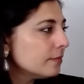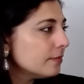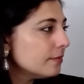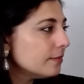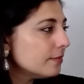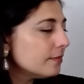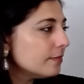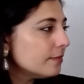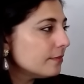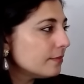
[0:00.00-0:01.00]

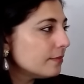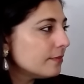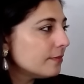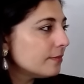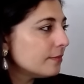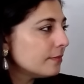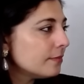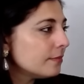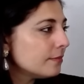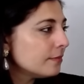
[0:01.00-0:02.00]

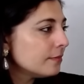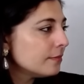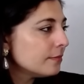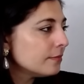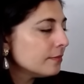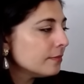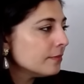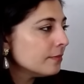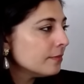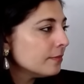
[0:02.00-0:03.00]

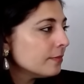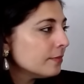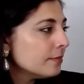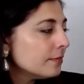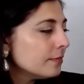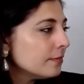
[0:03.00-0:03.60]
(not speaking)